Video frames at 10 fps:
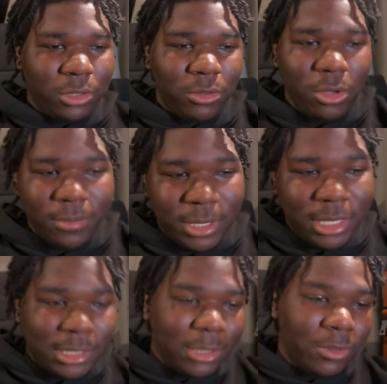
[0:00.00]
You know what I'm
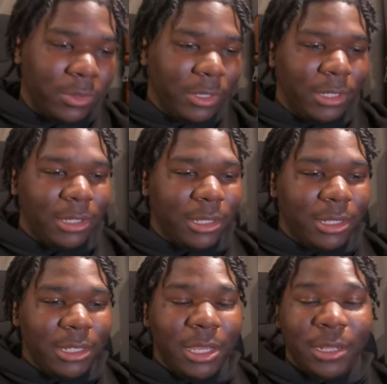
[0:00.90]
saying? So,
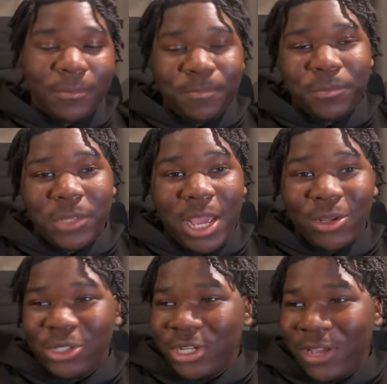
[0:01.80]
yeah, y'all
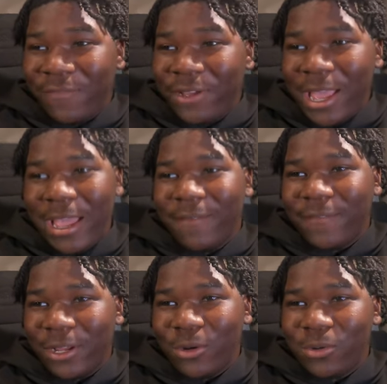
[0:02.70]
should never have
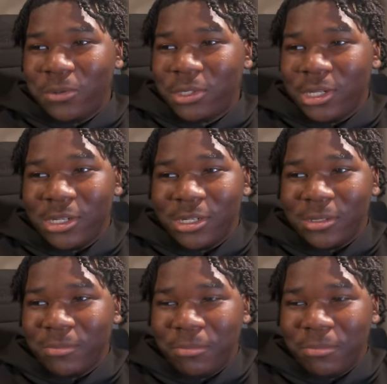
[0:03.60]
those. Uh,